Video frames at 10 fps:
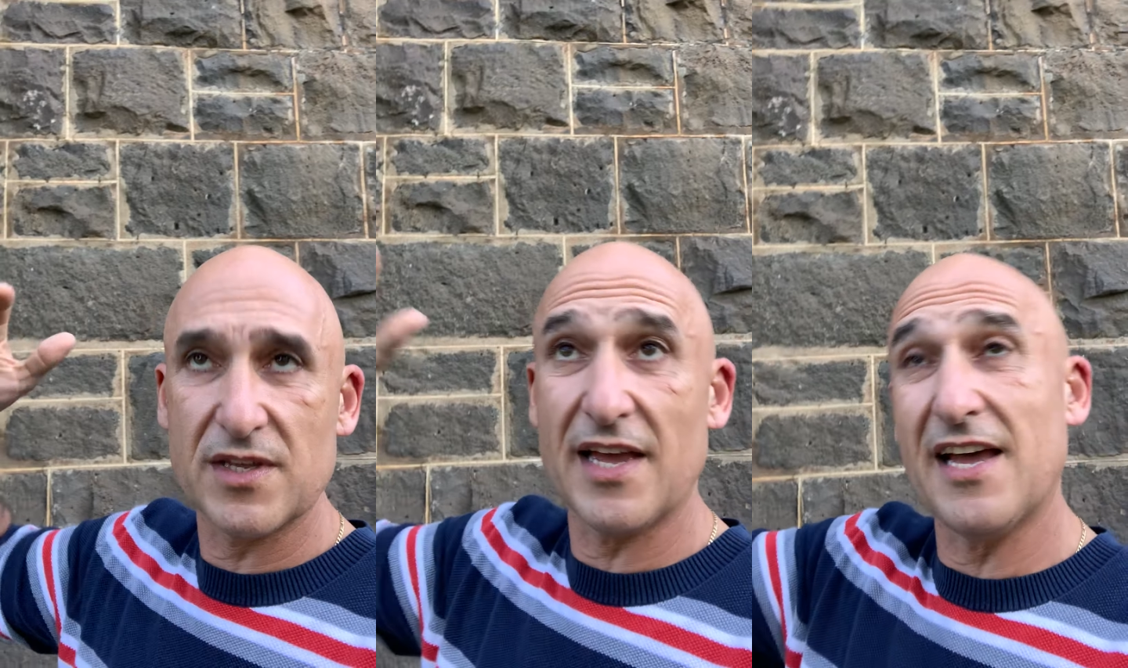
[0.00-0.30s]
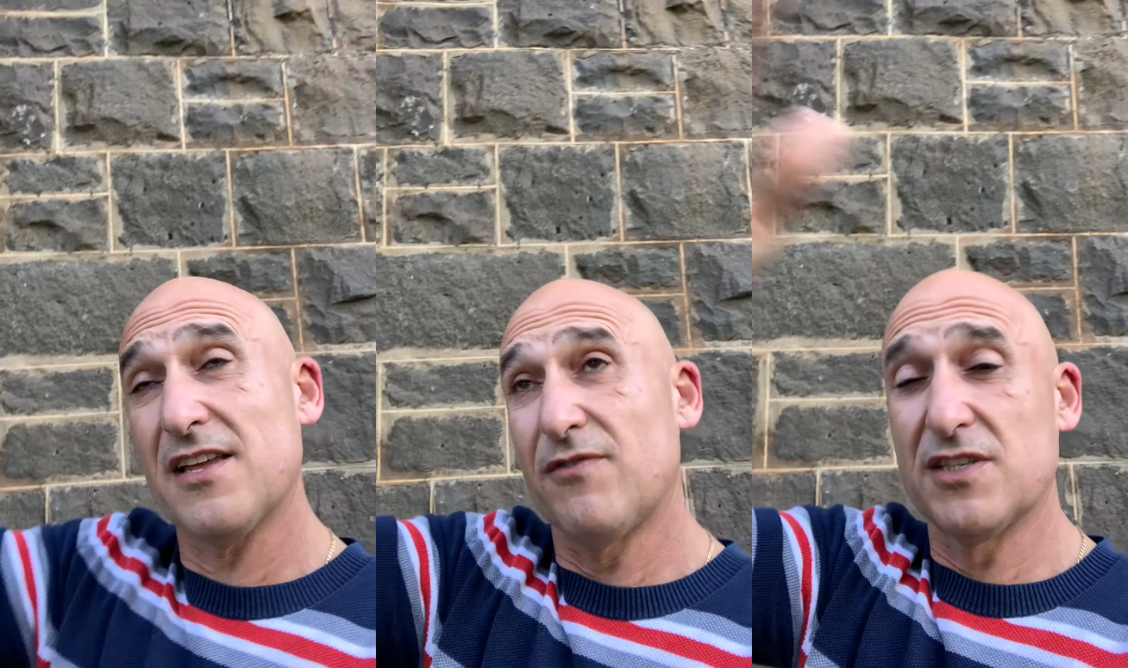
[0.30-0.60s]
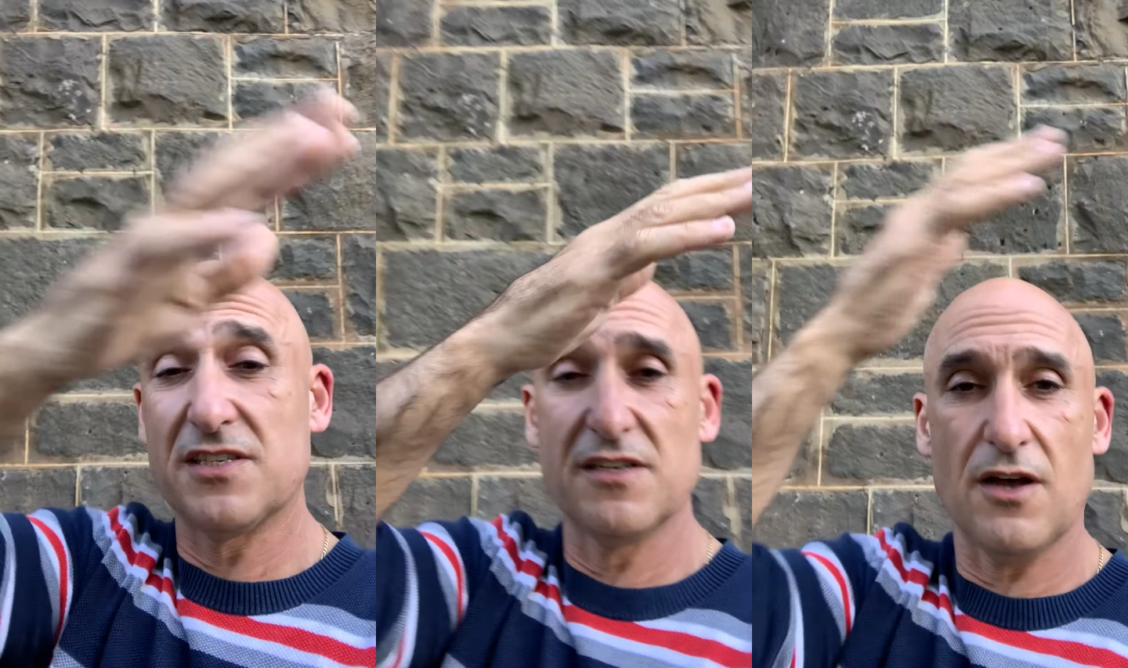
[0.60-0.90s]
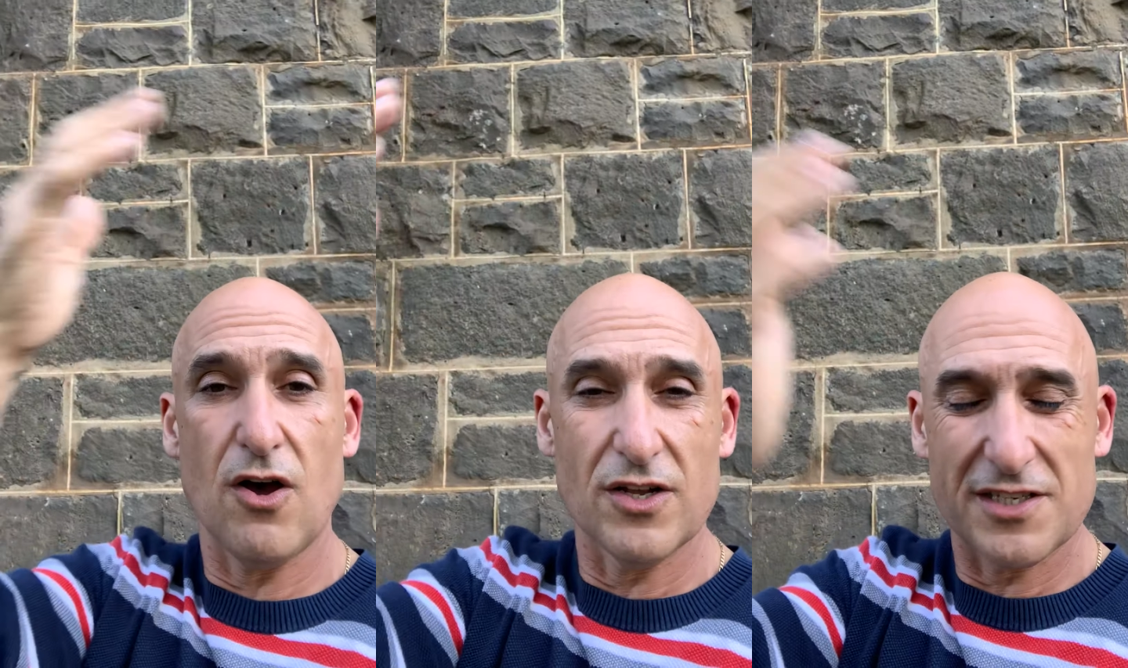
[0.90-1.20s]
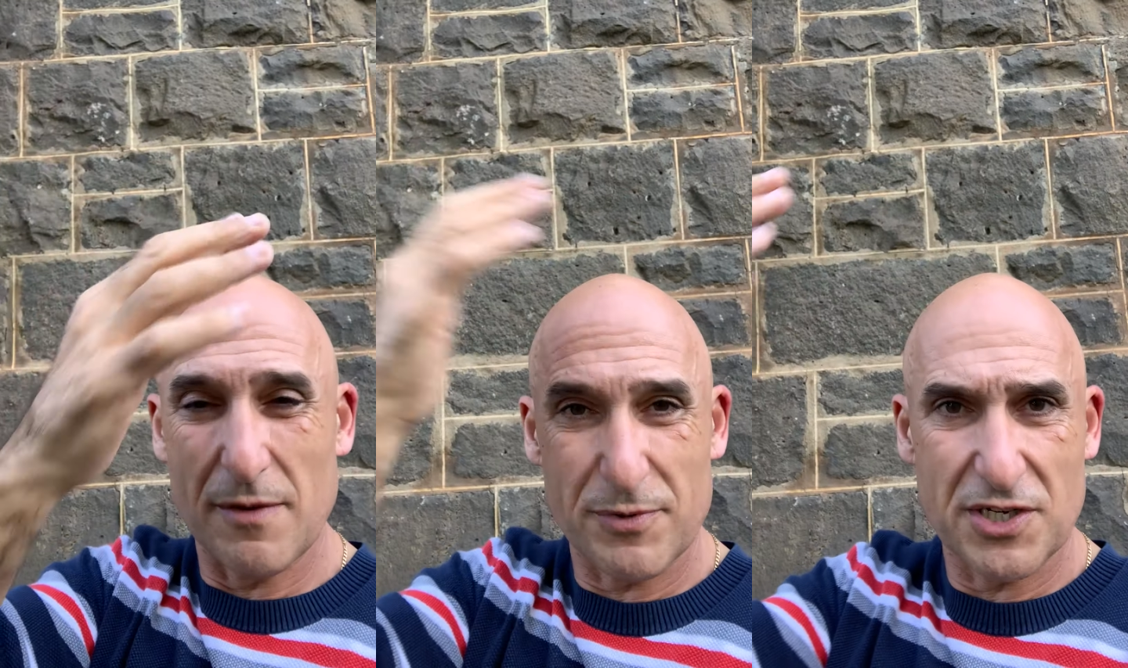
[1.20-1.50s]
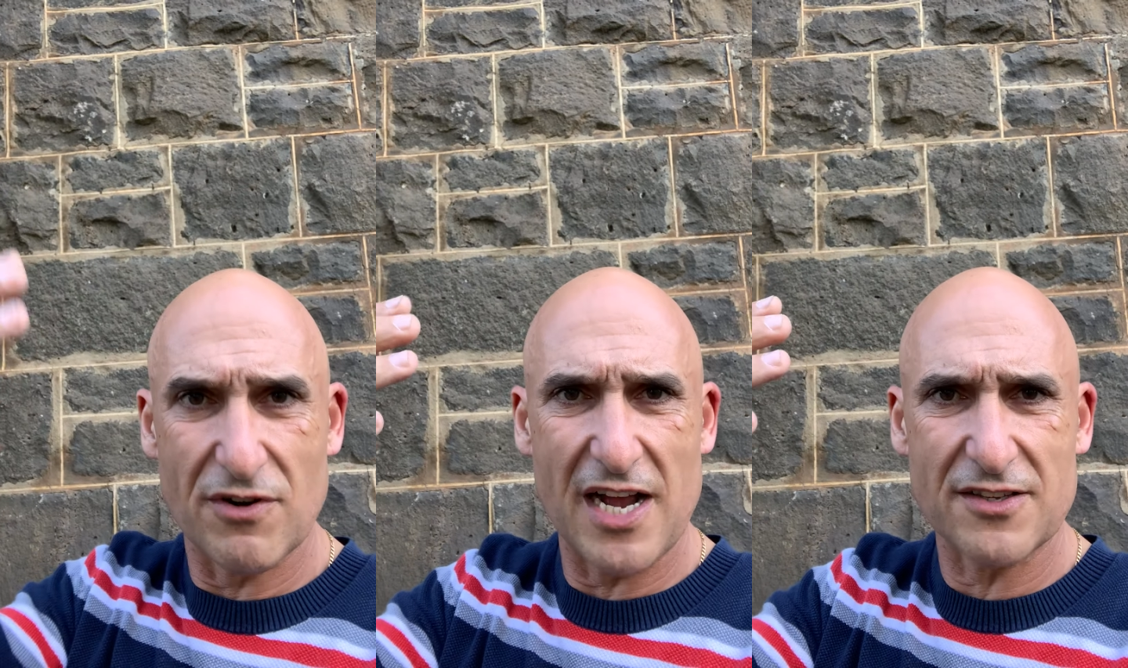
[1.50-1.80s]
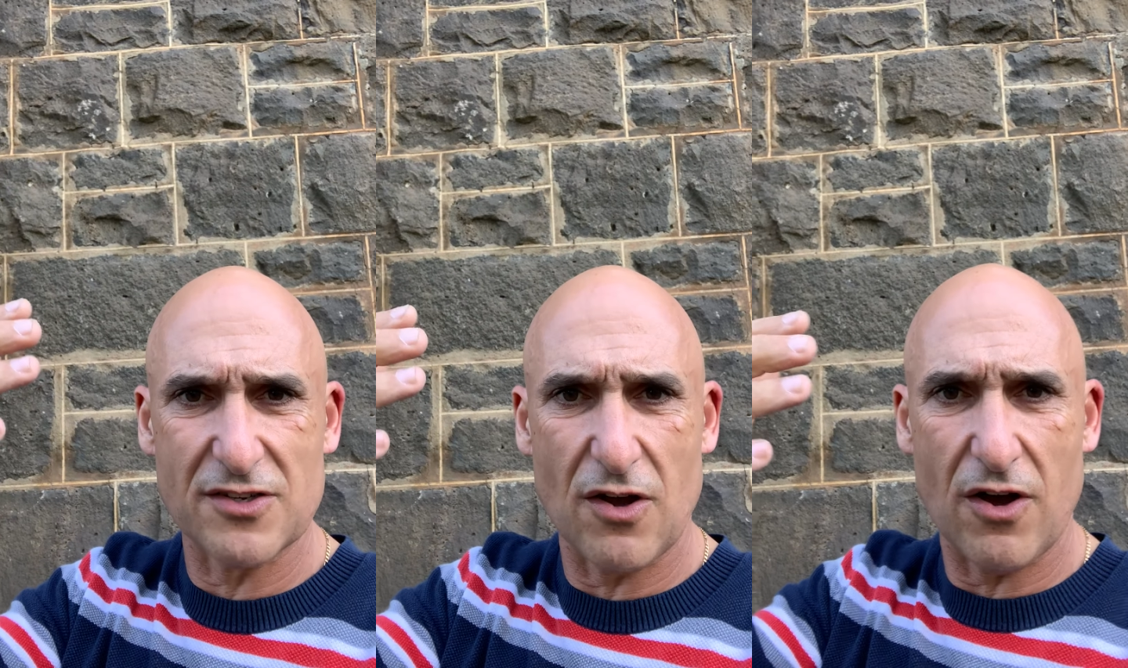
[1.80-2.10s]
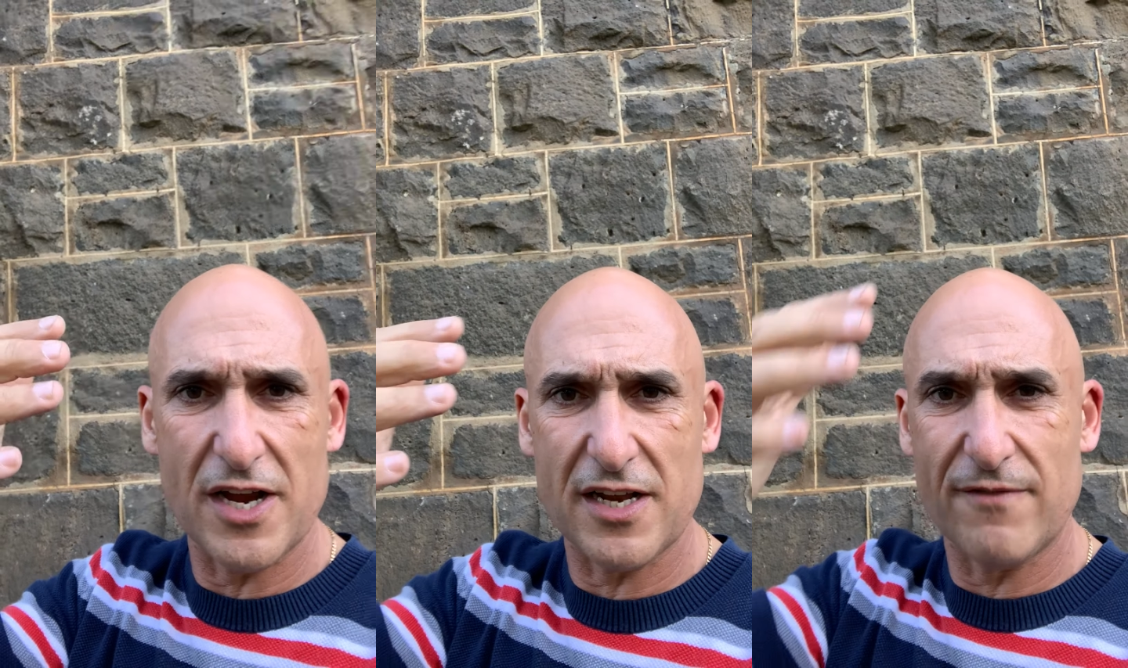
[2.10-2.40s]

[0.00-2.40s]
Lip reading: if it's a hot temperature outside,